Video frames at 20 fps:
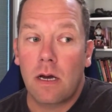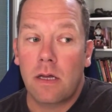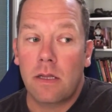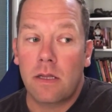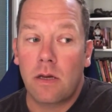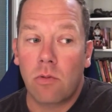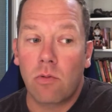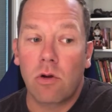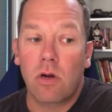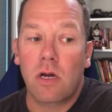
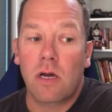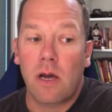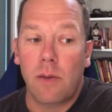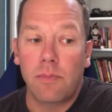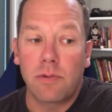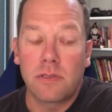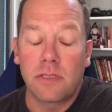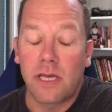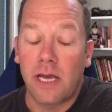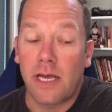there were a
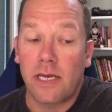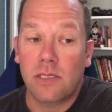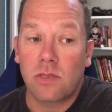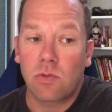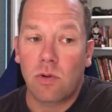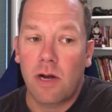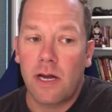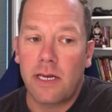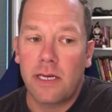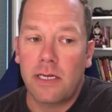couple days
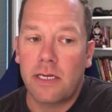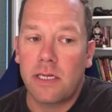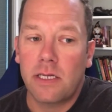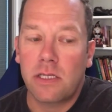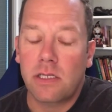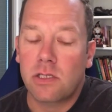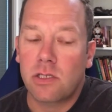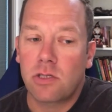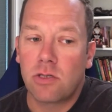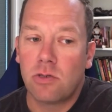where I didn't hit
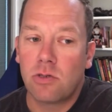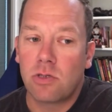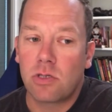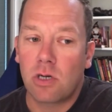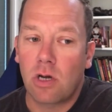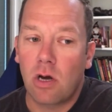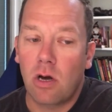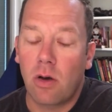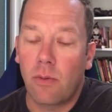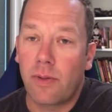the snooze at
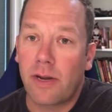all,